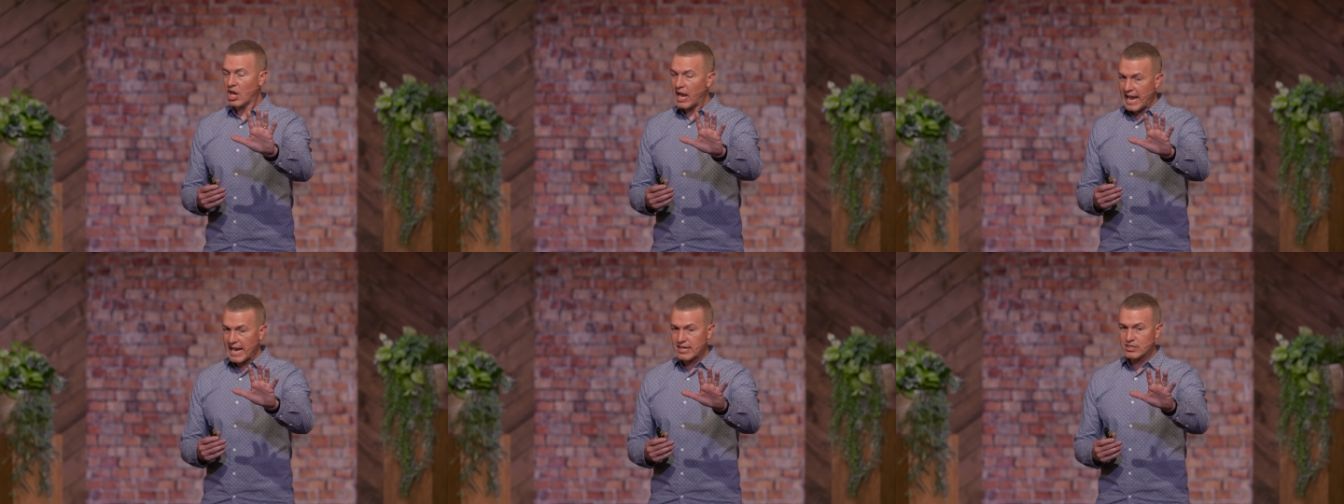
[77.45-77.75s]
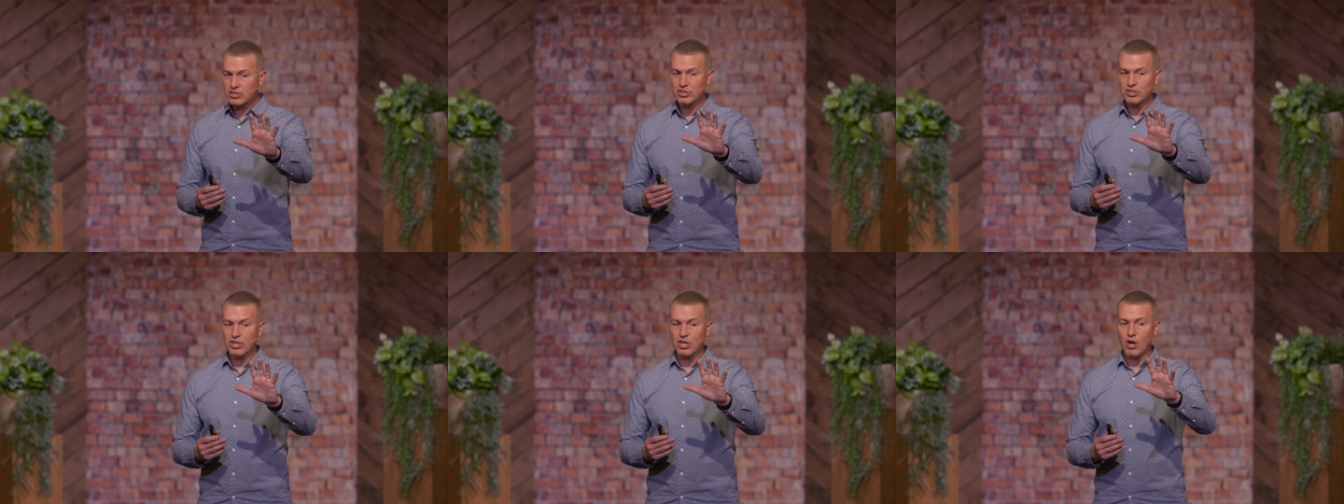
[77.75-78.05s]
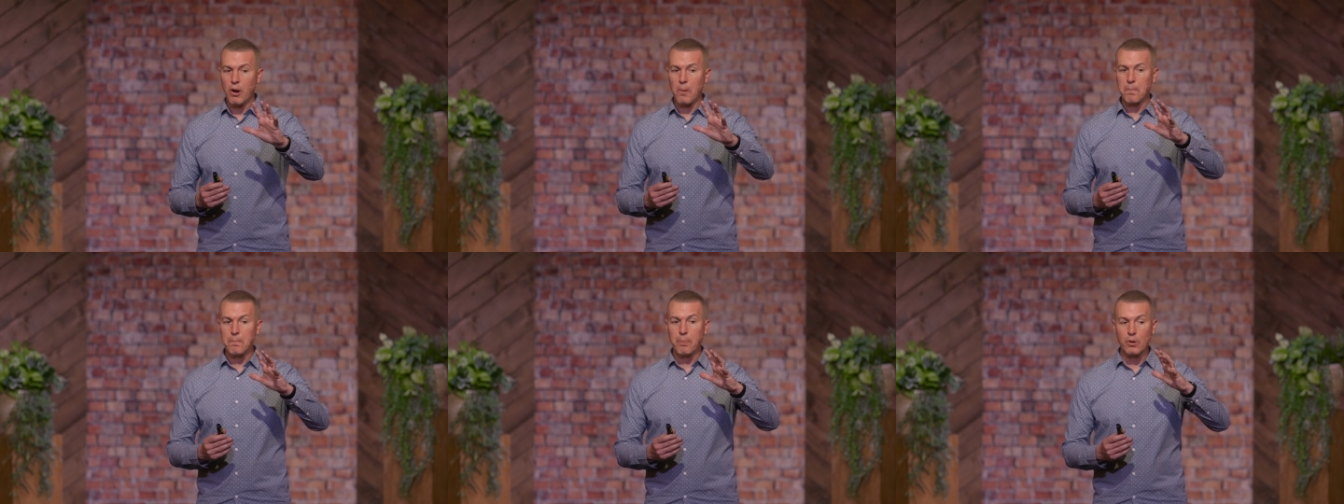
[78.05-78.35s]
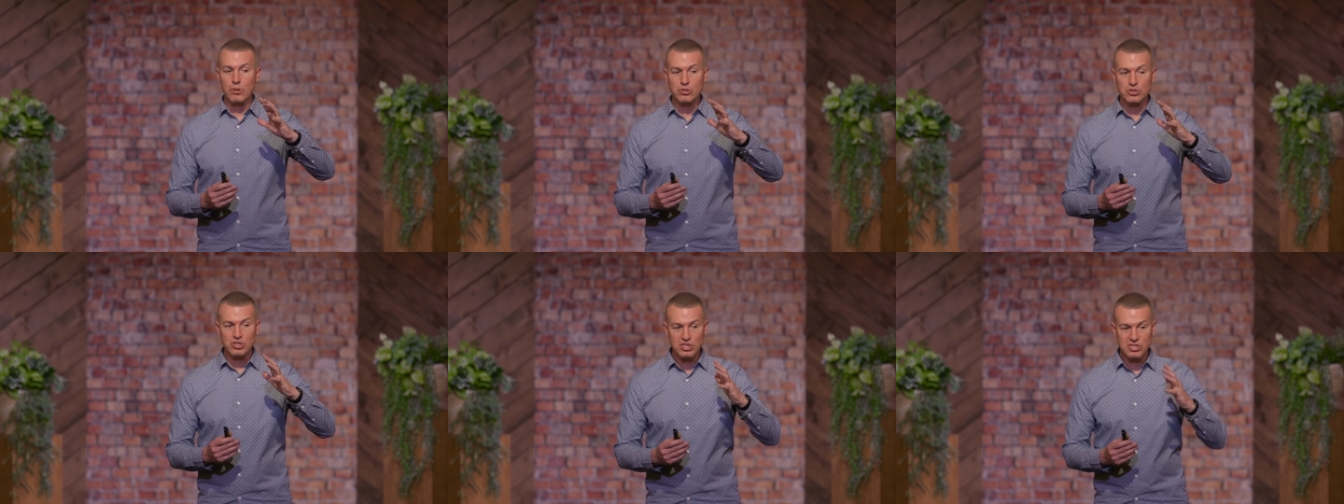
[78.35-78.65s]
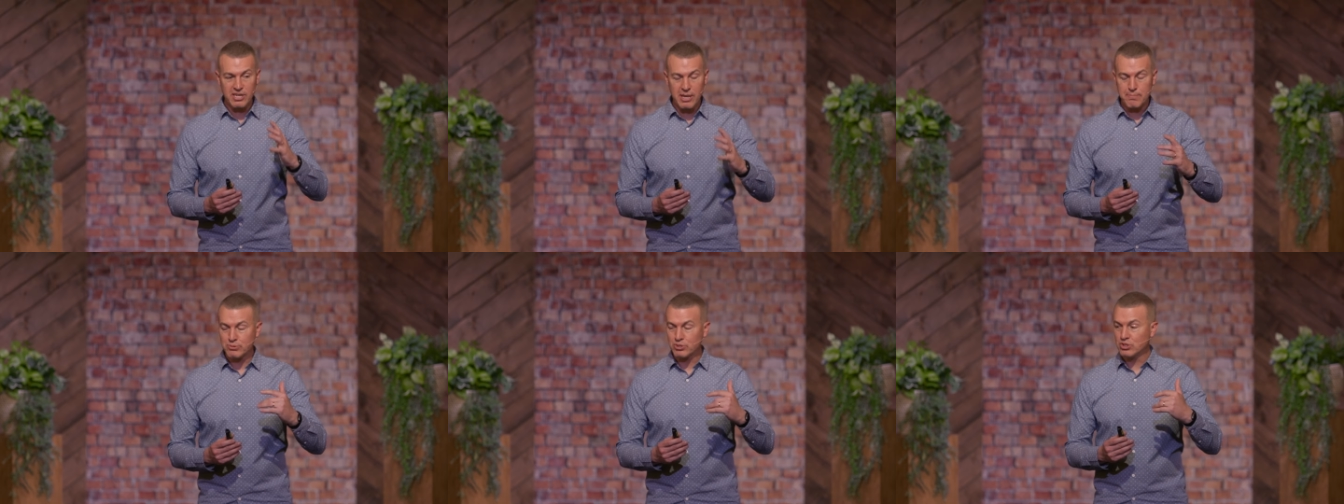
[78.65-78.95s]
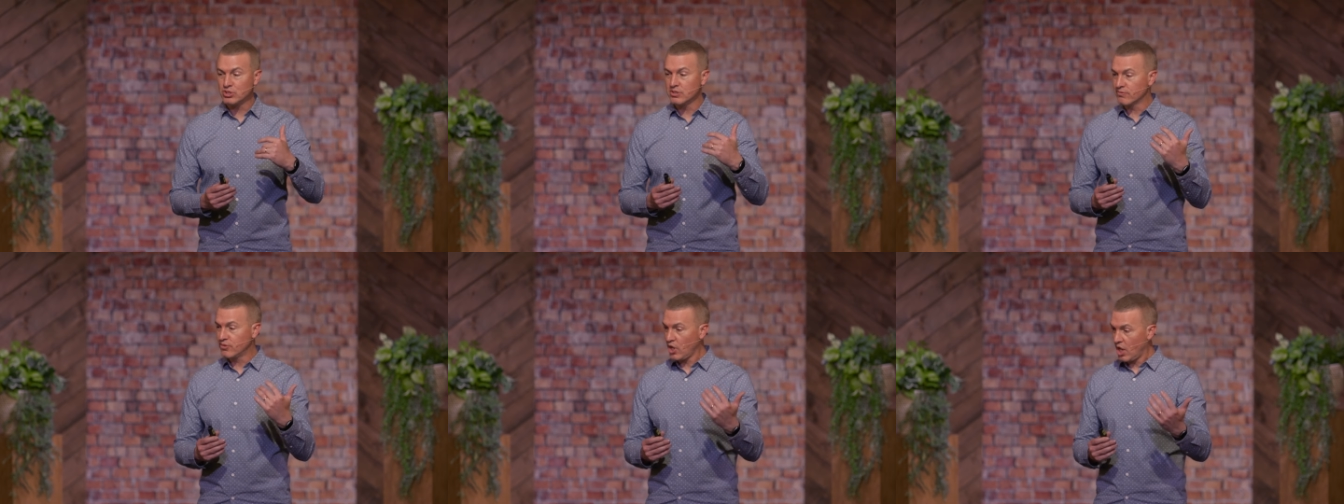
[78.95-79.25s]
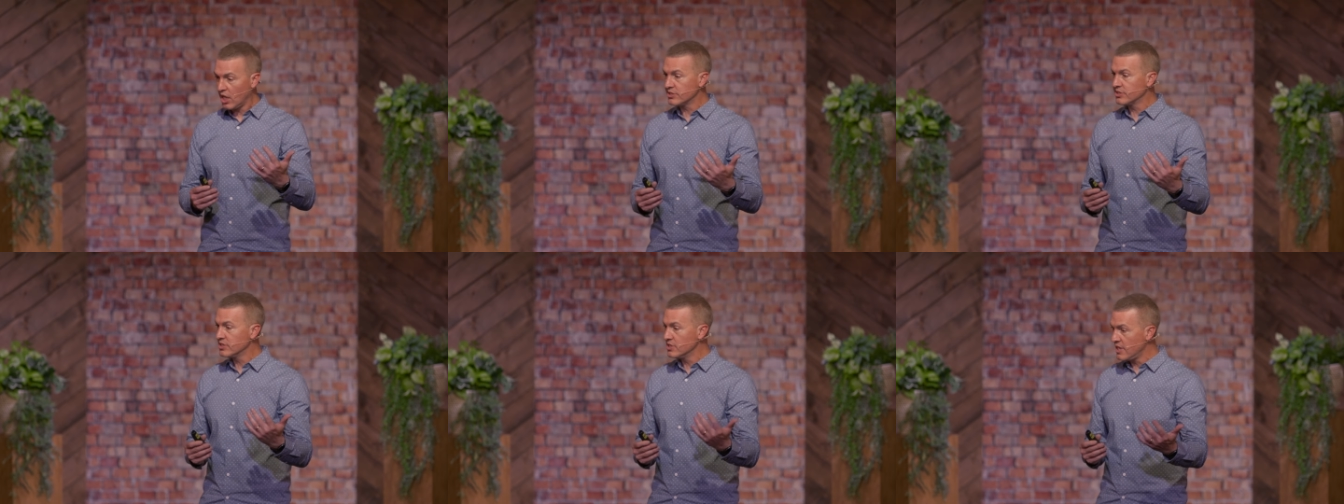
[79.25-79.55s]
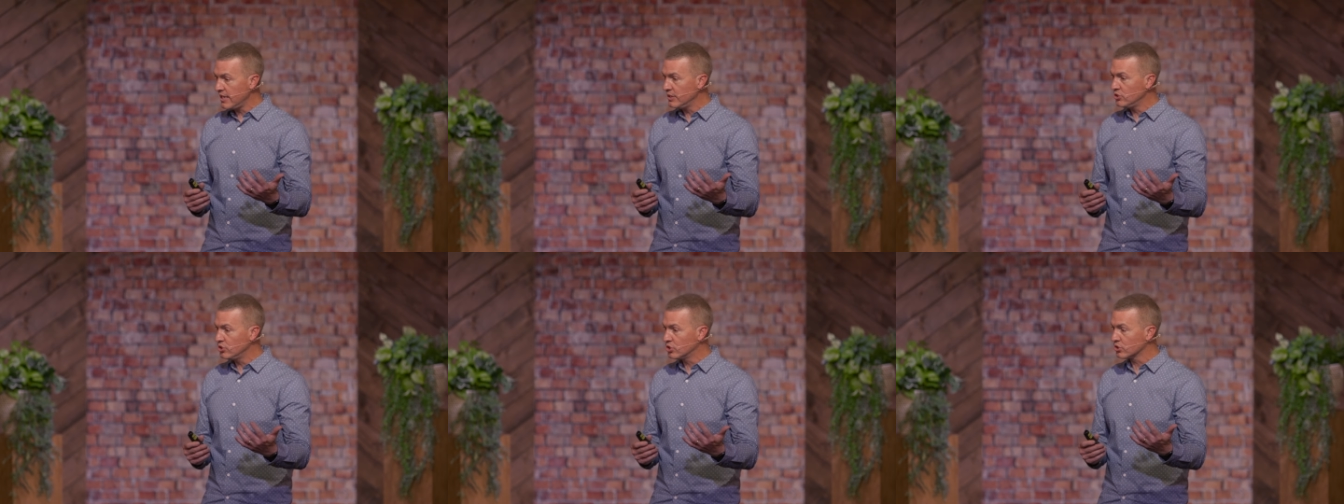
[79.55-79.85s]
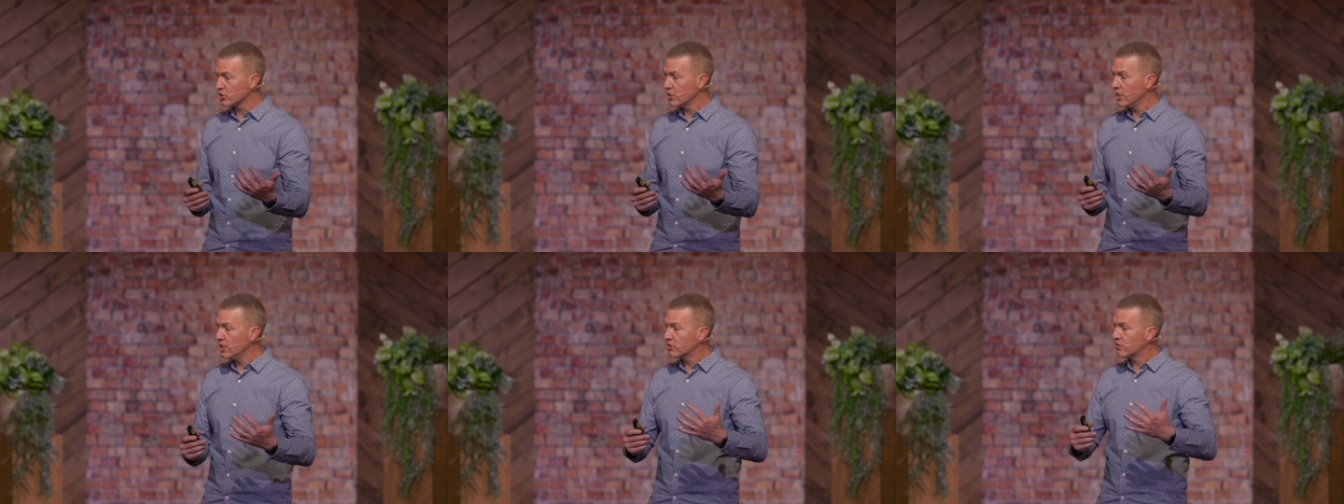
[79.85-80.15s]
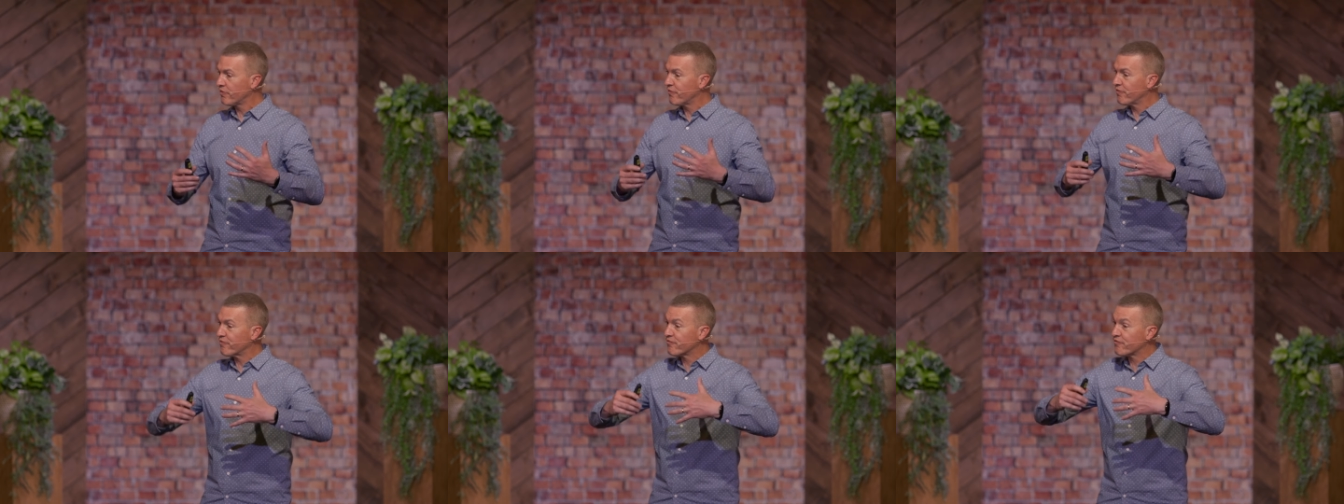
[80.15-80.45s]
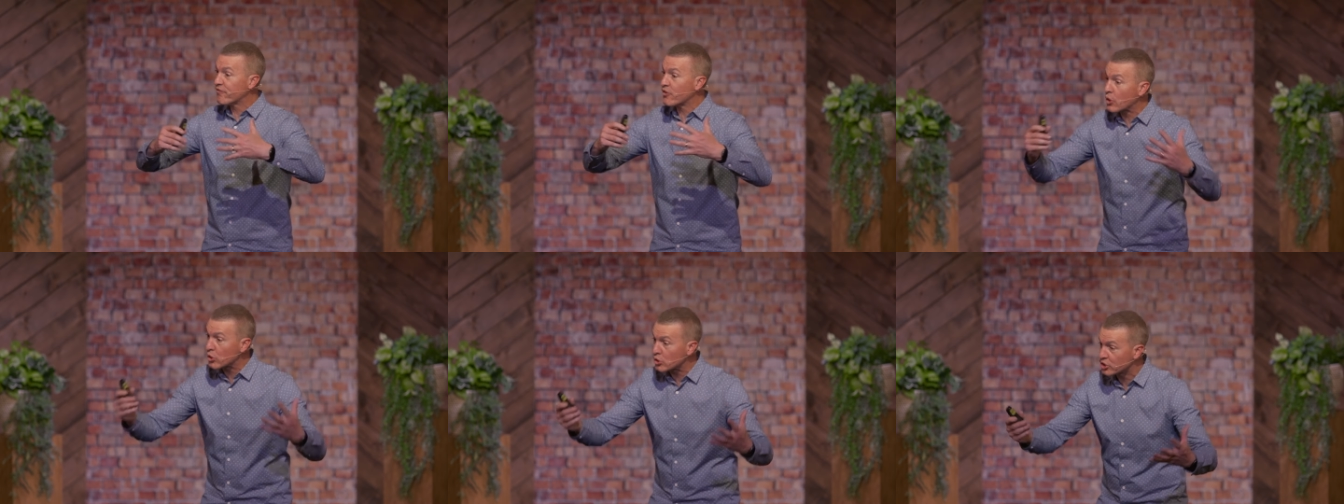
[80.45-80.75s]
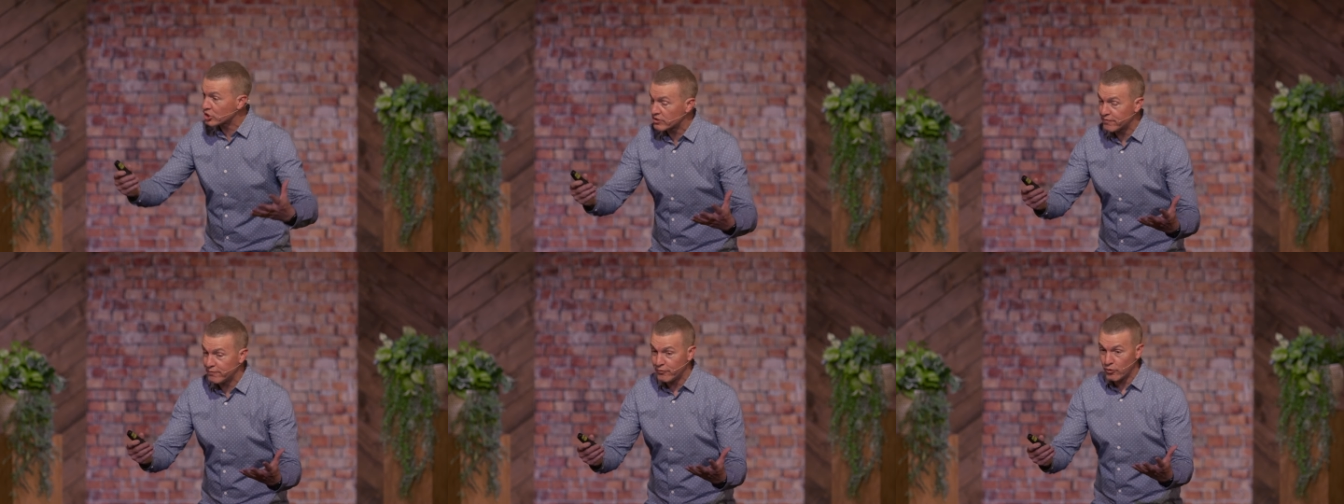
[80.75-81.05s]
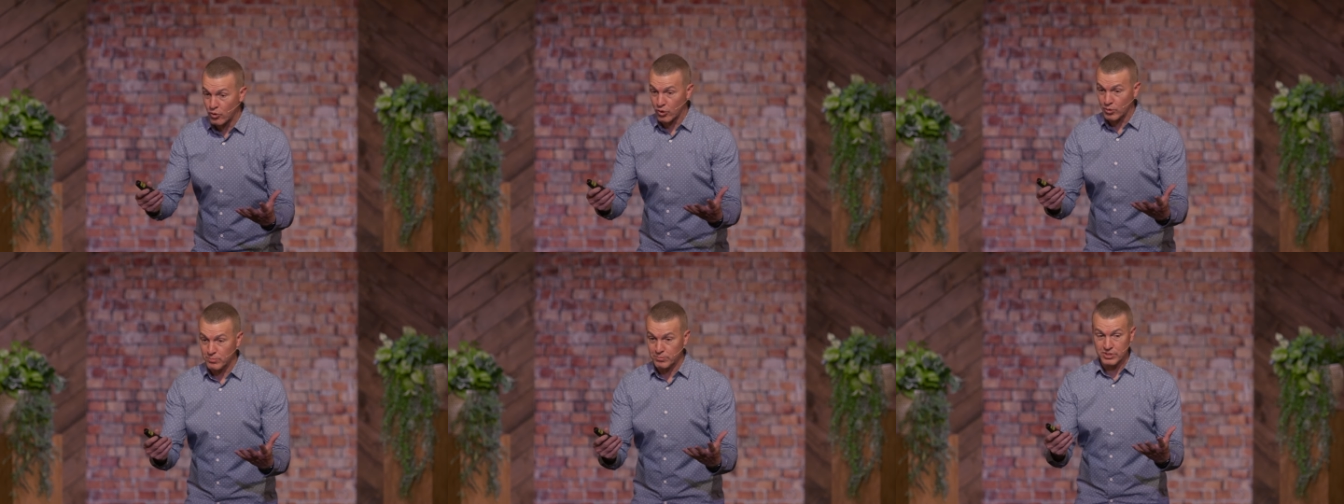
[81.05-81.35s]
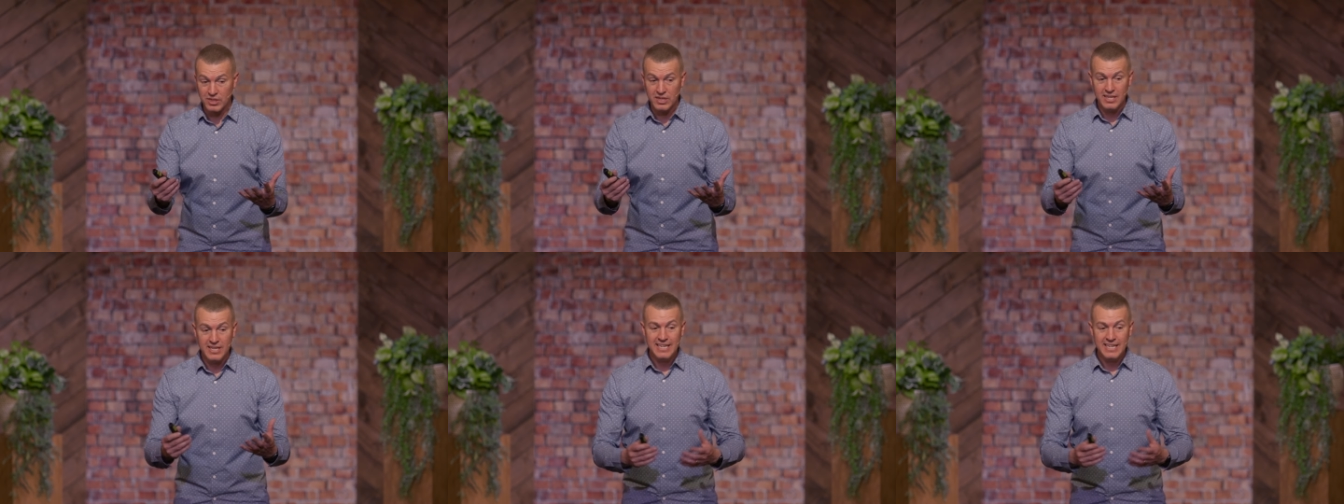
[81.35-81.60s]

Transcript: actually our perception of God's nature is first formed.